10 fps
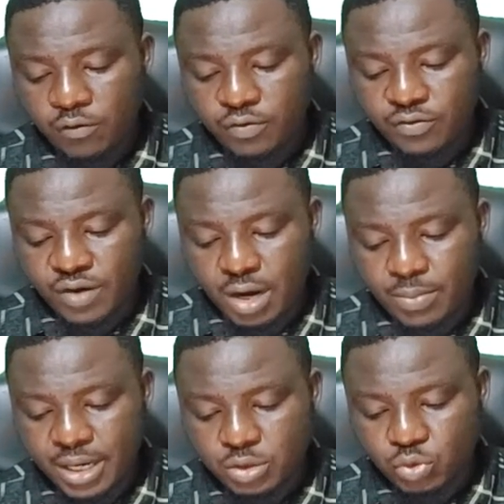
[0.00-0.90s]
12
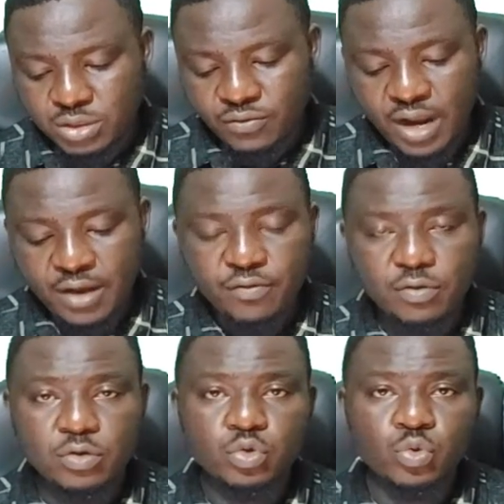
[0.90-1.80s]
divided by
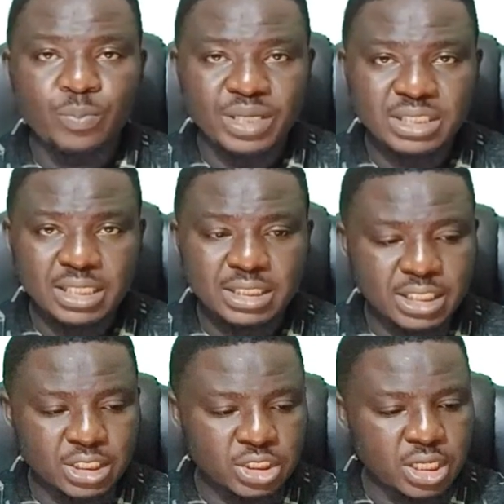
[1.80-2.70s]
25 to
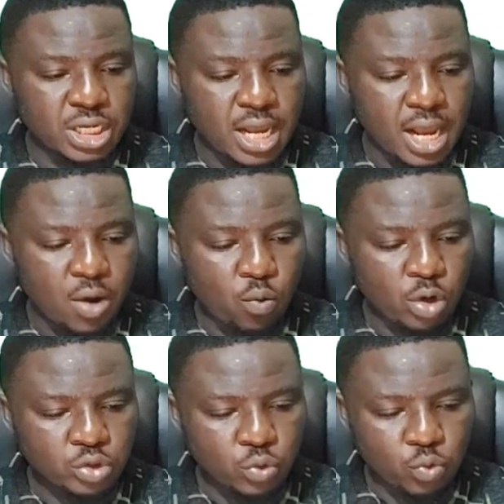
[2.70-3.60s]
percentage.
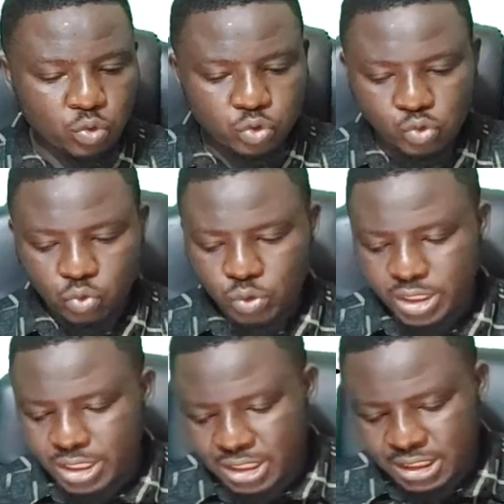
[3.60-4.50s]
And what we will
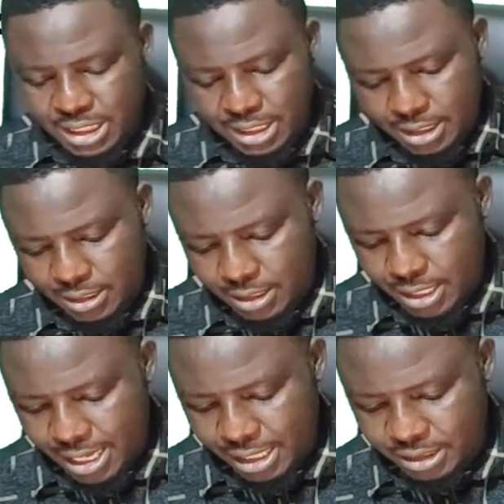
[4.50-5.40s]
do in this
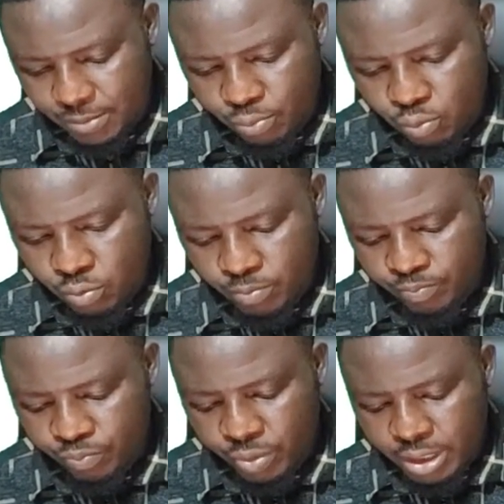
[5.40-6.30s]

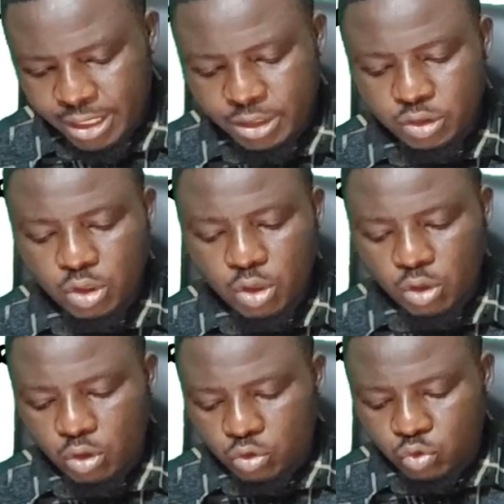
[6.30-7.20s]
example
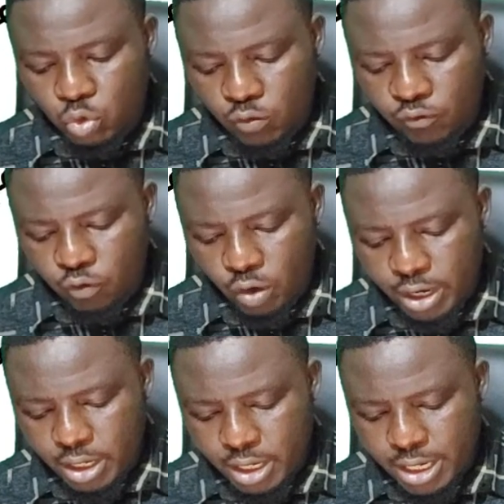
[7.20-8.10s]
is to look
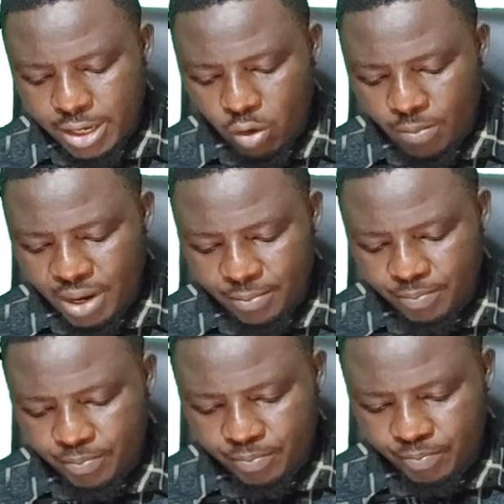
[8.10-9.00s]
for a
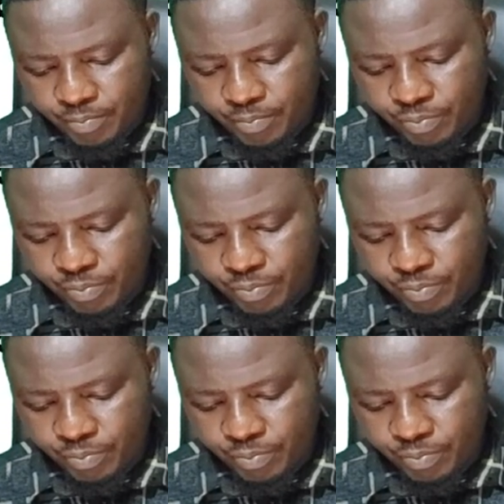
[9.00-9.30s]
number